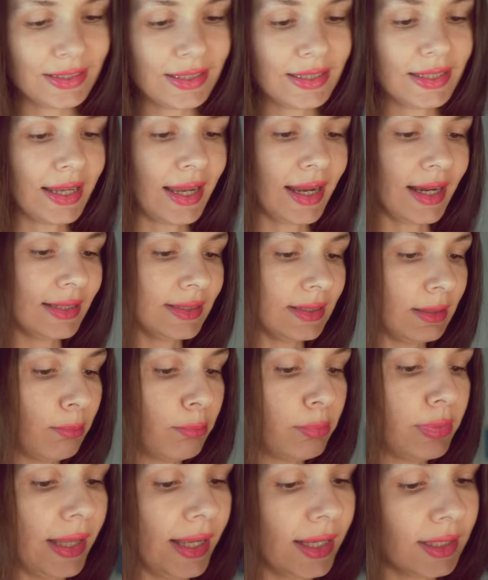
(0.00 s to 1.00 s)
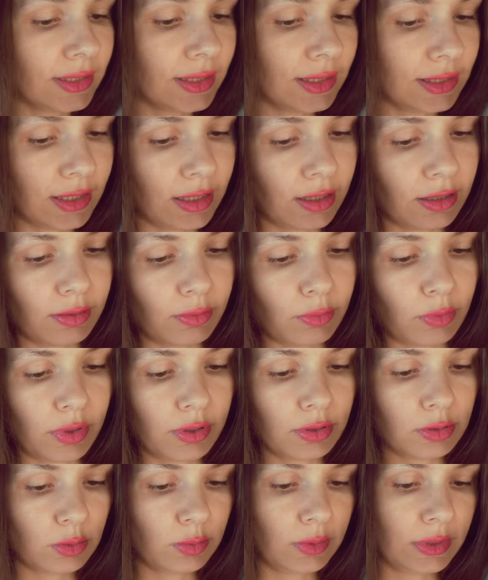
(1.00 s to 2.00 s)
yeah, some places I
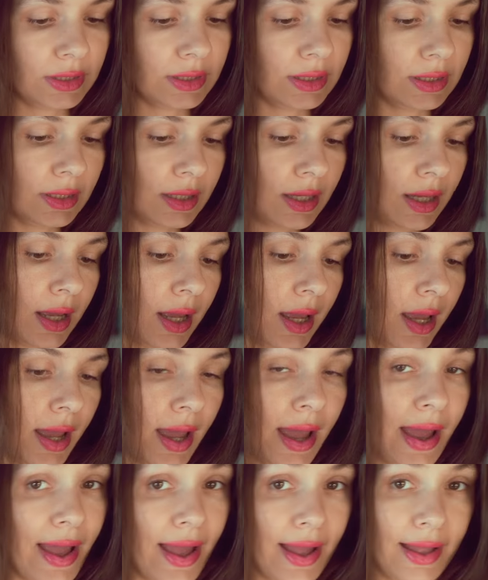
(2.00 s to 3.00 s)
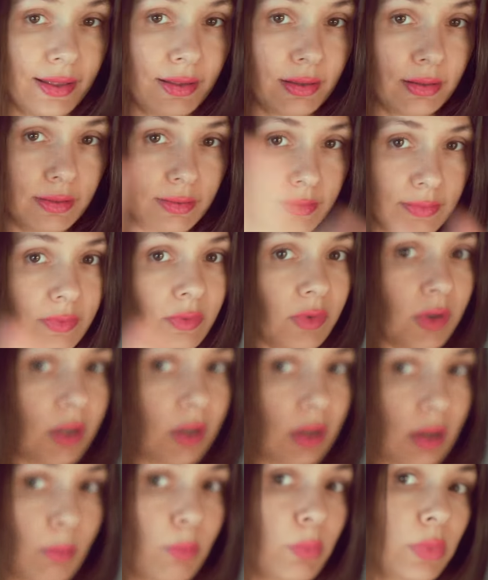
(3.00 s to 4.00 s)
want to visit, and we're
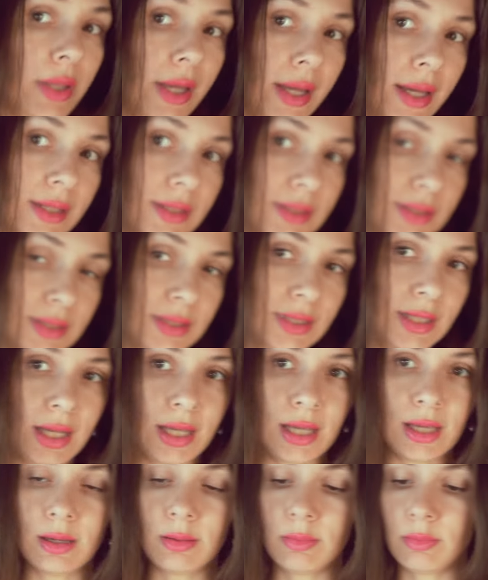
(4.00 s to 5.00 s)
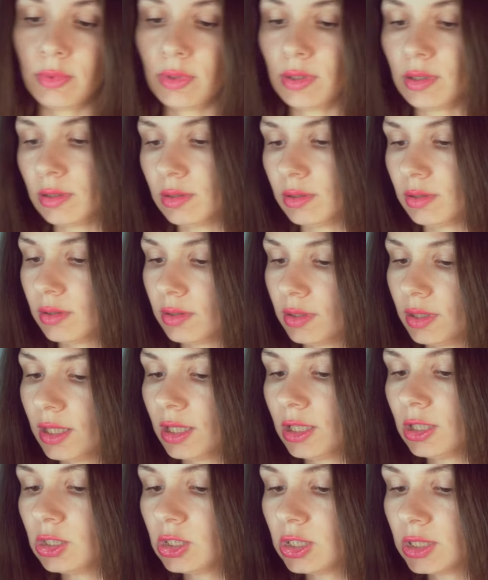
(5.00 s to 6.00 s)
gonna place them in
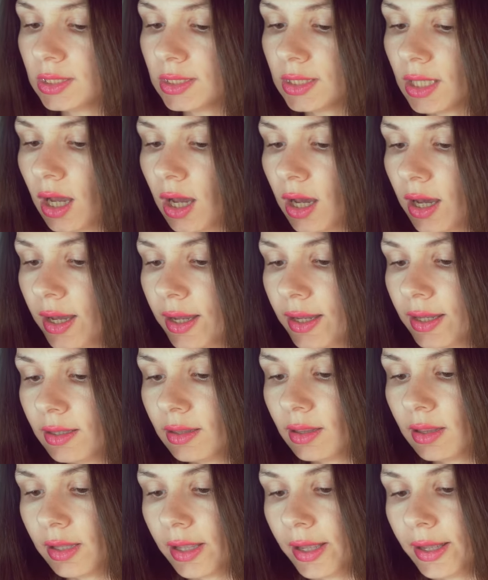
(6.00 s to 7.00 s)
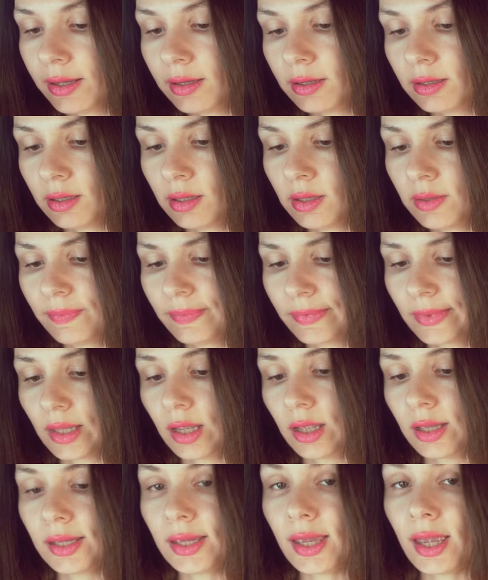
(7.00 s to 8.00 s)
each side, like,
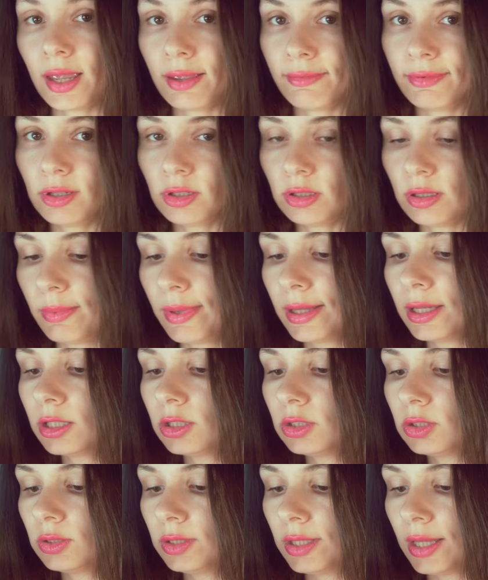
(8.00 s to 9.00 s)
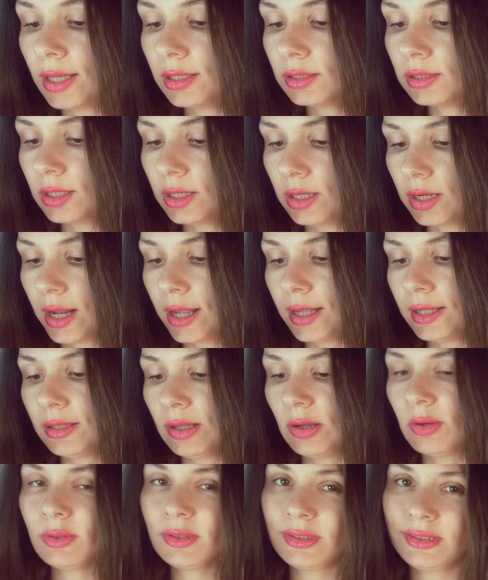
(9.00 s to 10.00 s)
yeah, we're gonna make it together. I
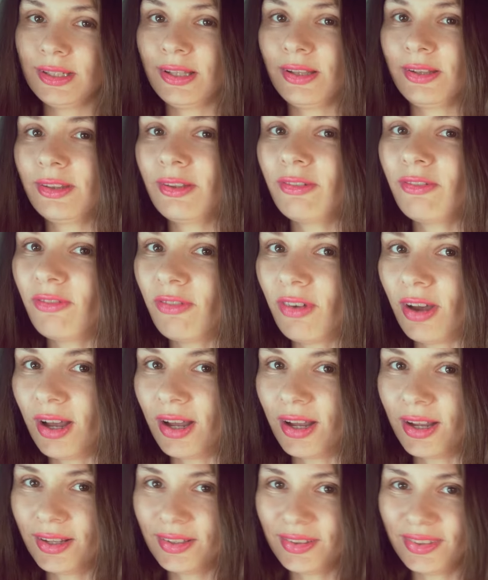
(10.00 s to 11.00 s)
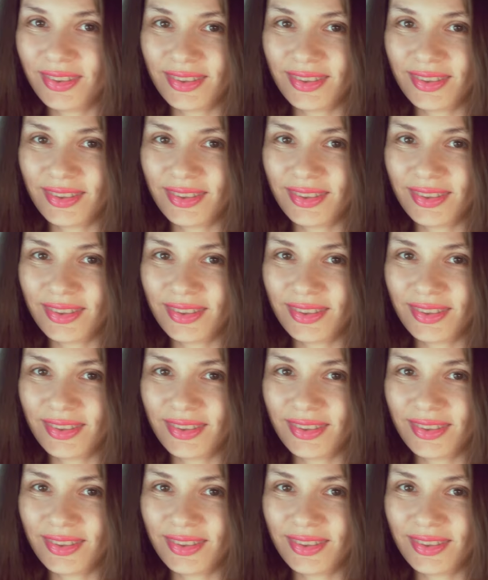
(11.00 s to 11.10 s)
know it's a lot of fun.